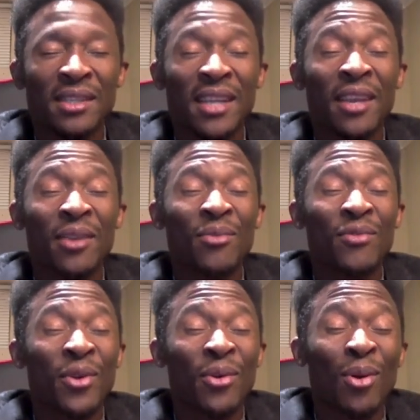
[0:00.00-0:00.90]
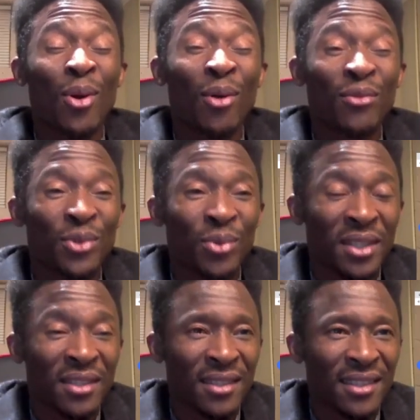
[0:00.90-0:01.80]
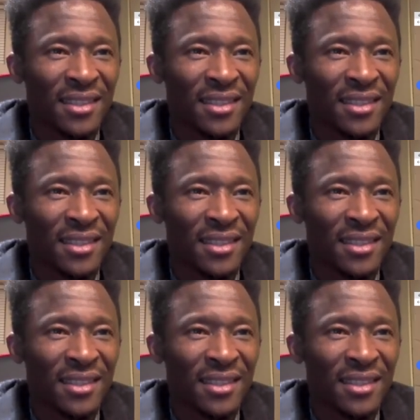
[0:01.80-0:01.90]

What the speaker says: Thank you for your love towards us.